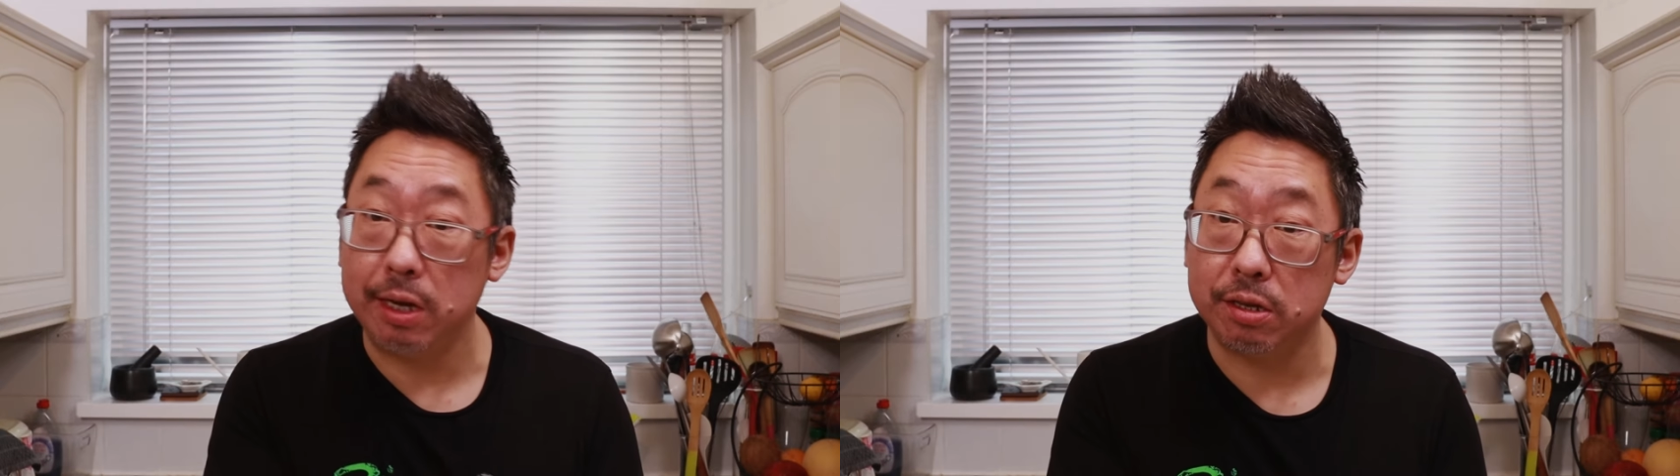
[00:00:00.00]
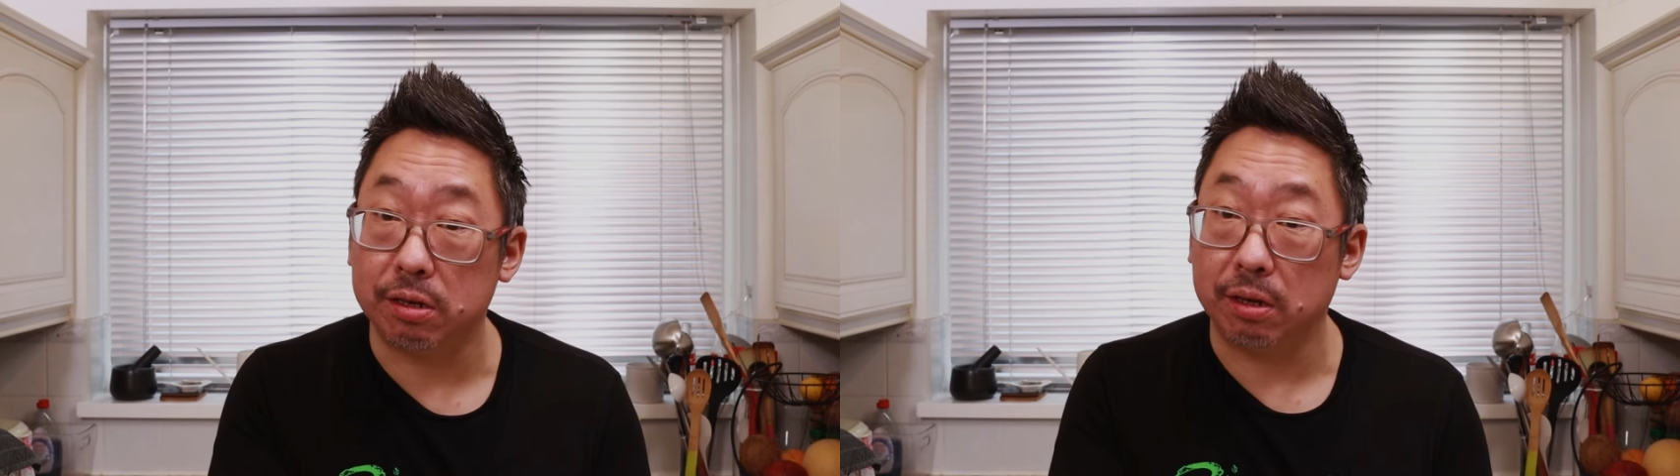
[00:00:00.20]

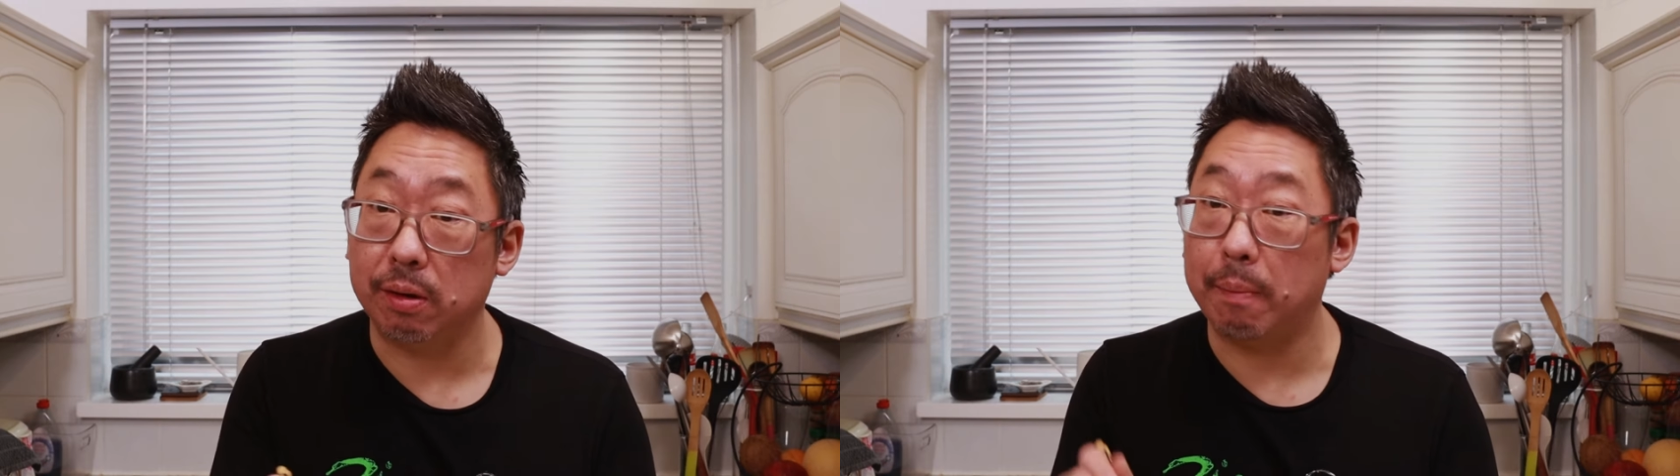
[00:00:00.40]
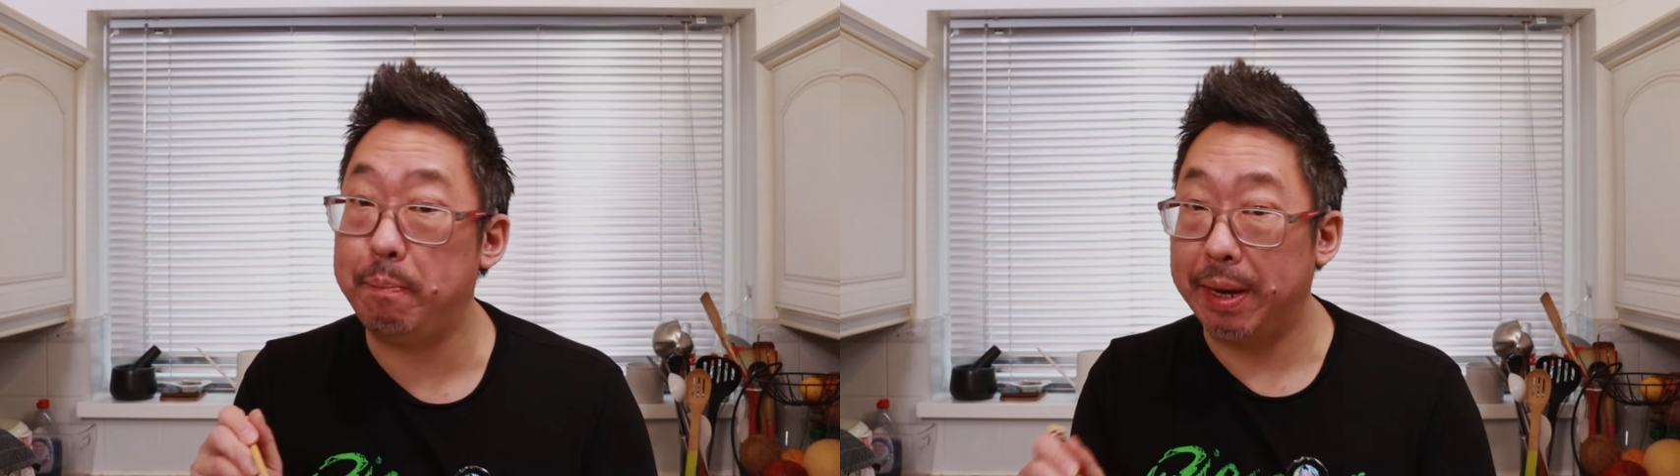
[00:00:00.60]
need
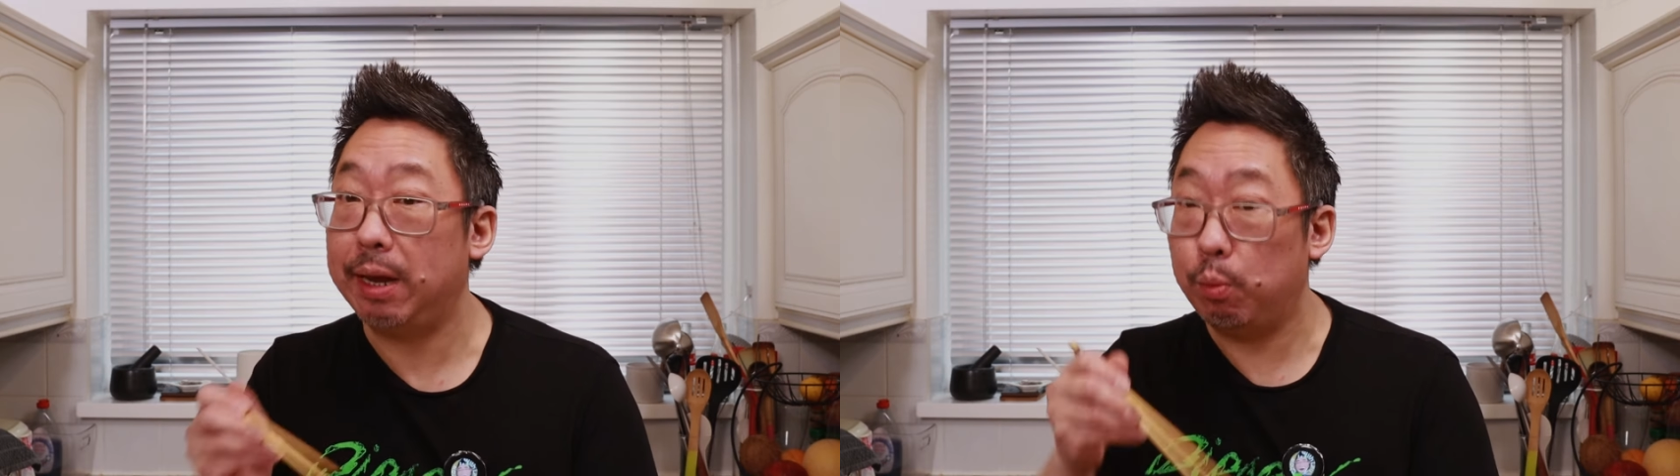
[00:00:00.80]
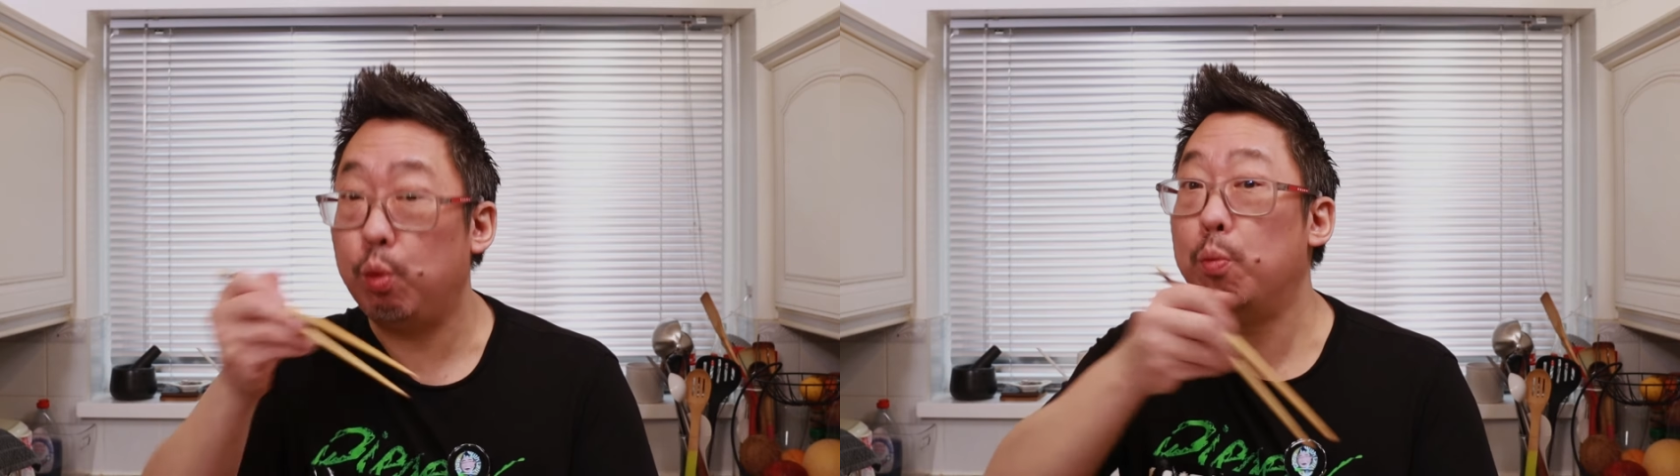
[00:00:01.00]
to, and
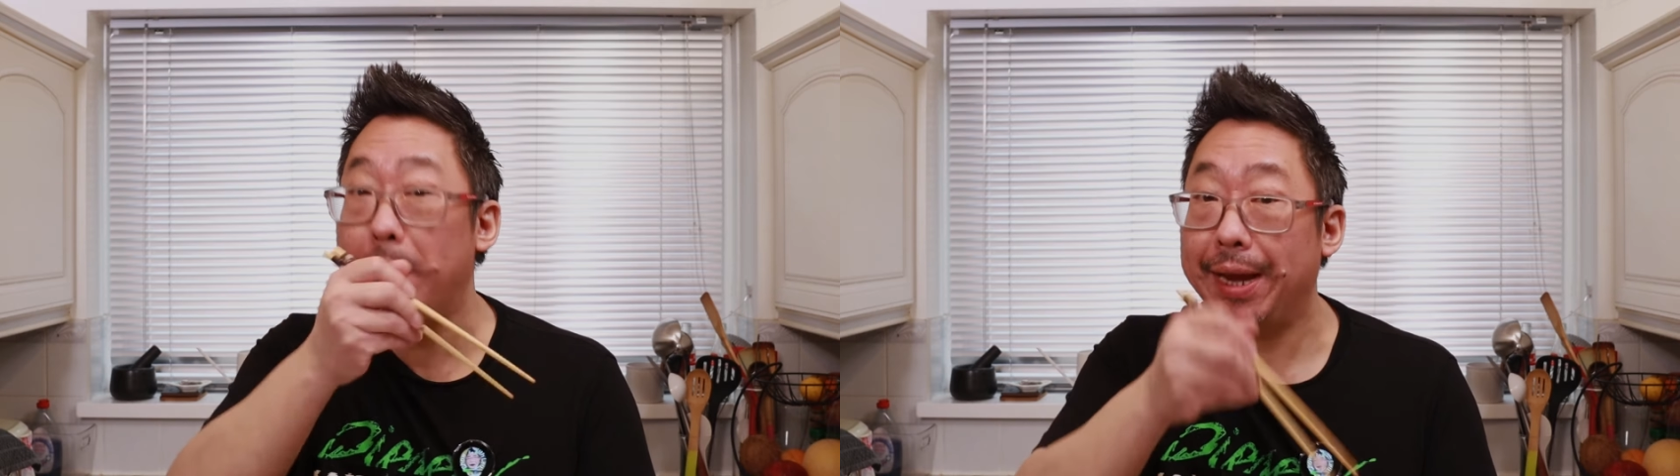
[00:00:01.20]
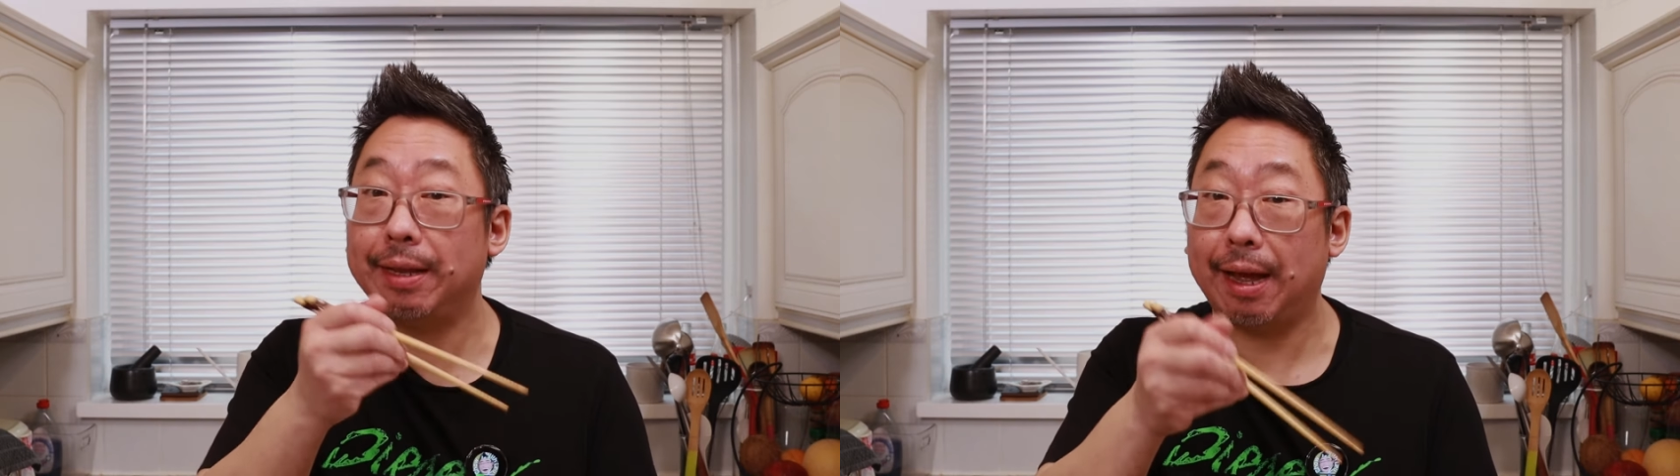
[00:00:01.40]
B, it will
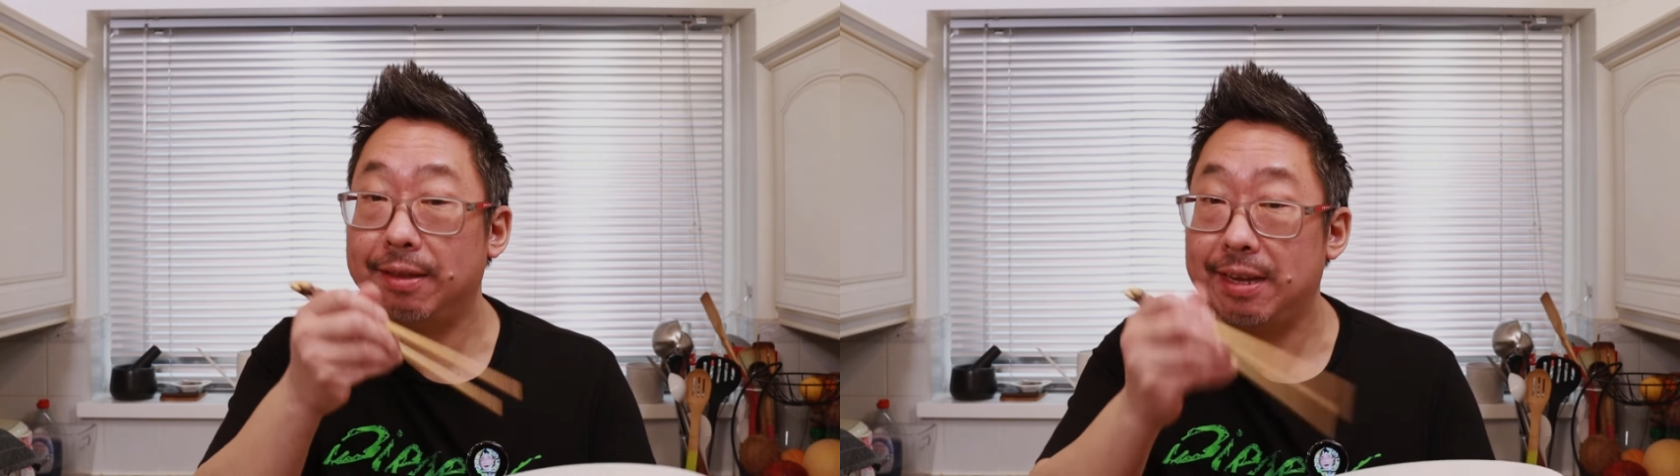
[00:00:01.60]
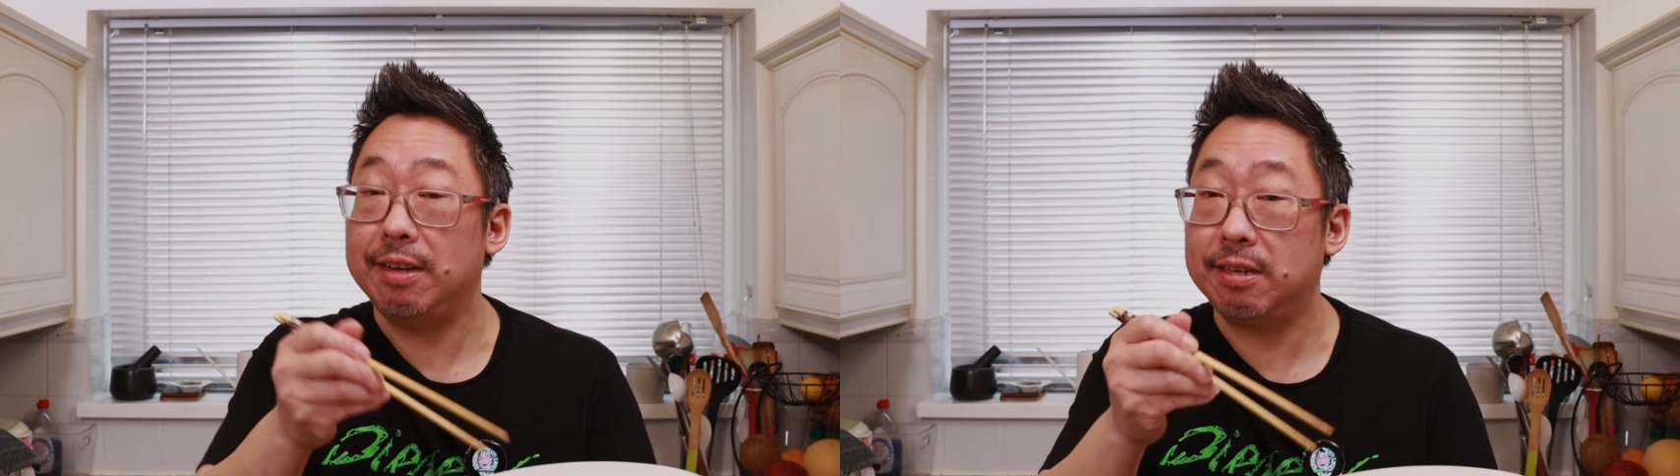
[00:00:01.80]
make
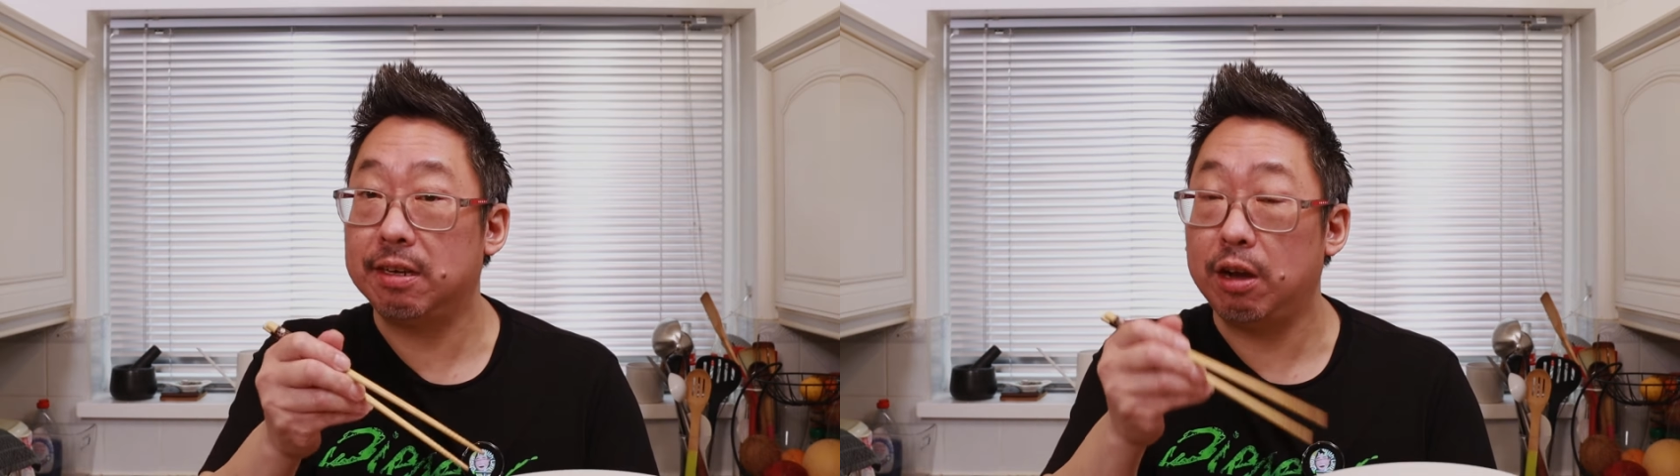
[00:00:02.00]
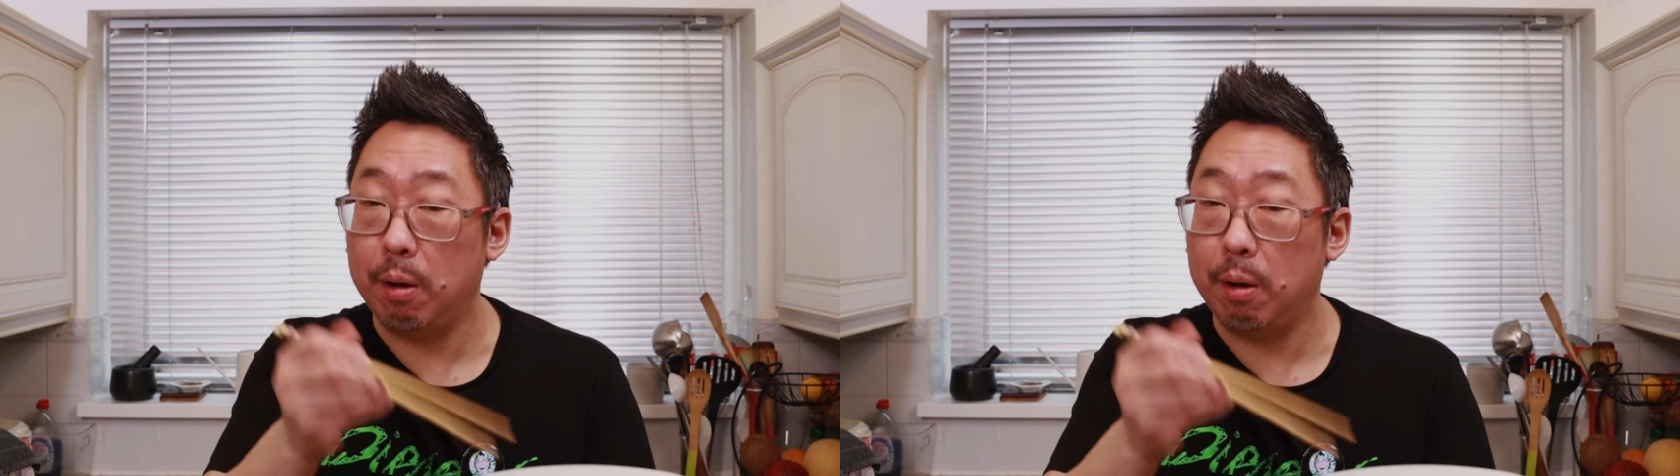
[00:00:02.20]
that taste